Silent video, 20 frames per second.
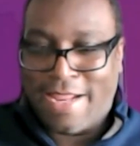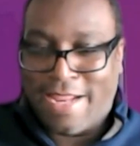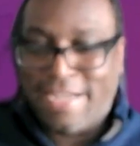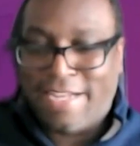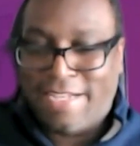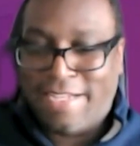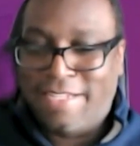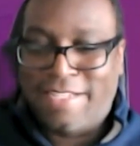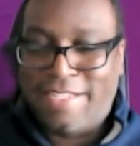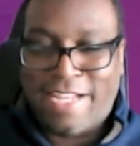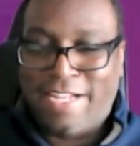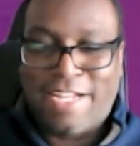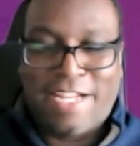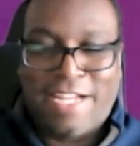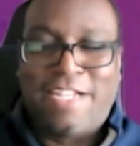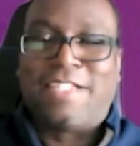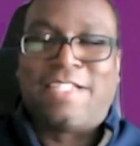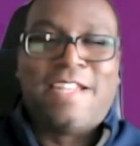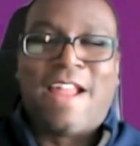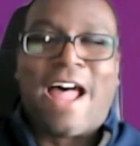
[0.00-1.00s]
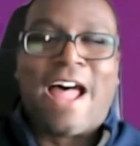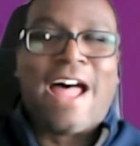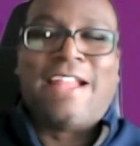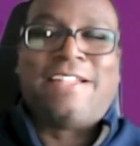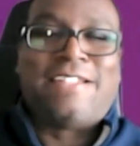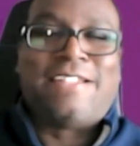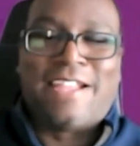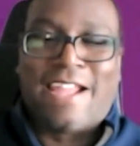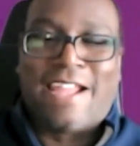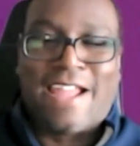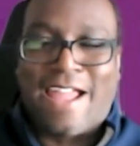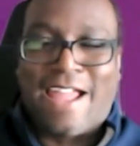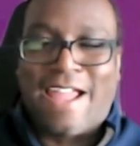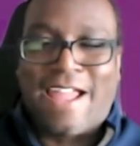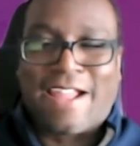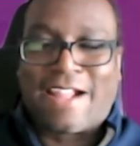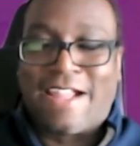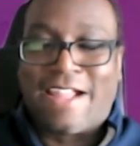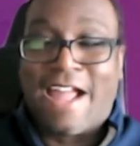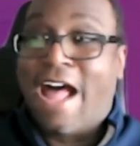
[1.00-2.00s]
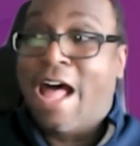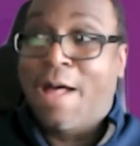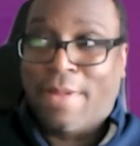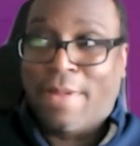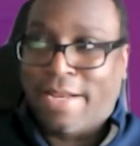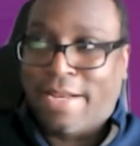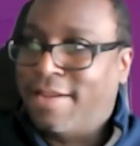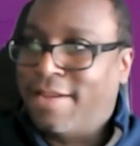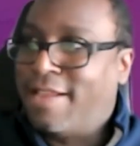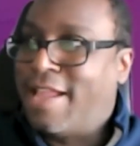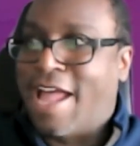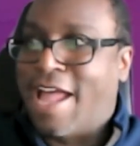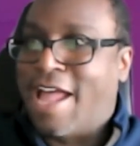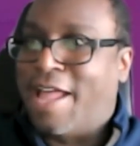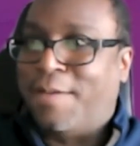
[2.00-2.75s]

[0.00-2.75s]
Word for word: It's not common.